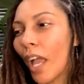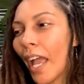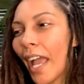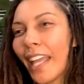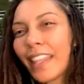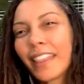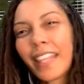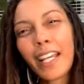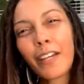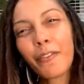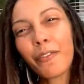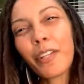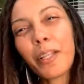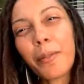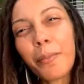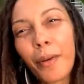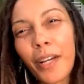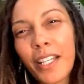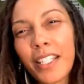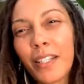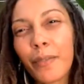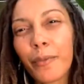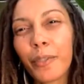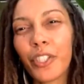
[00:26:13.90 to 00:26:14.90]
And thankfully
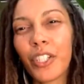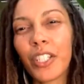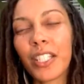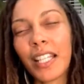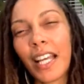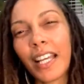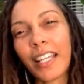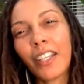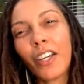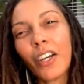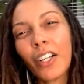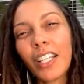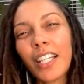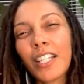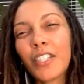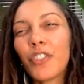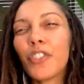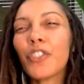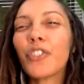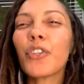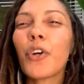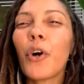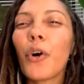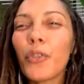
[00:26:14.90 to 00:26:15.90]
Preston was just like, let's
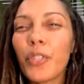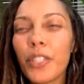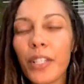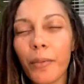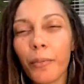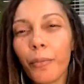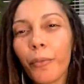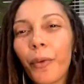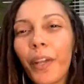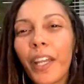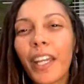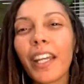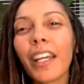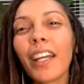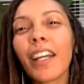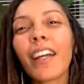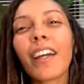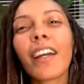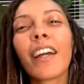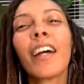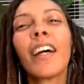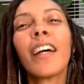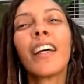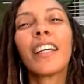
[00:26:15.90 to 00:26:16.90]
just go
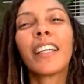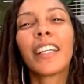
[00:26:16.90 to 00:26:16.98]
somewhere,